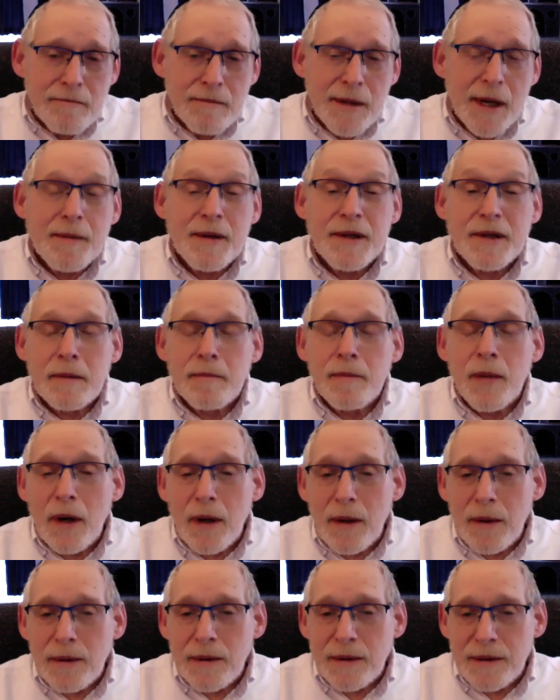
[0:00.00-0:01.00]
Maybe
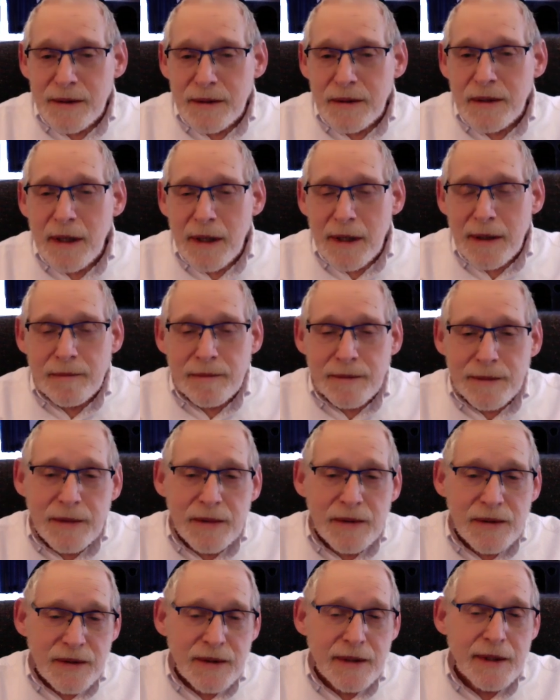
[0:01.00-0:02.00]
tomorrow is time.
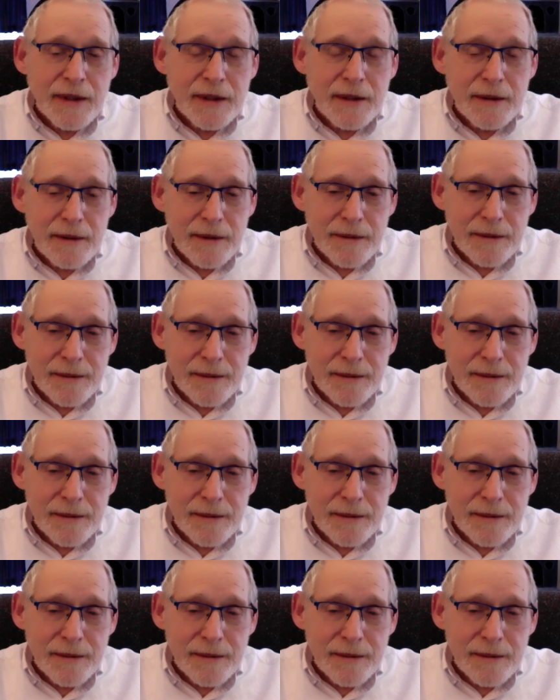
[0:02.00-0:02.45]
We'll see.